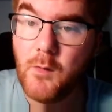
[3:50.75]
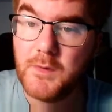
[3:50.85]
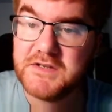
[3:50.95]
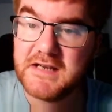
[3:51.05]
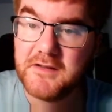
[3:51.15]

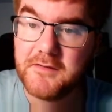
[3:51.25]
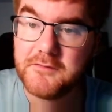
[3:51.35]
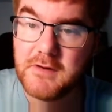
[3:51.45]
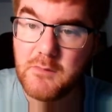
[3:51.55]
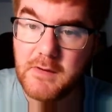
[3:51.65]
We take the
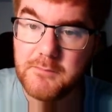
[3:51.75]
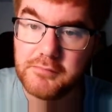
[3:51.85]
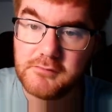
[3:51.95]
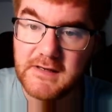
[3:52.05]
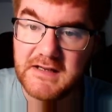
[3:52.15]
3, we
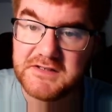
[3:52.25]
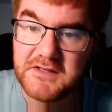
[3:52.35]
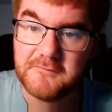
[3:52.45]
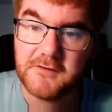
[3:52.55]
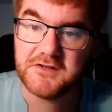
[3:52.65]
bring it to
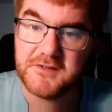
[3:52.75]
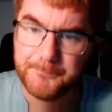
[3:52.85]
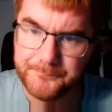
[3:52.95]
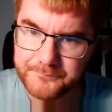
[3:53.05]
the front.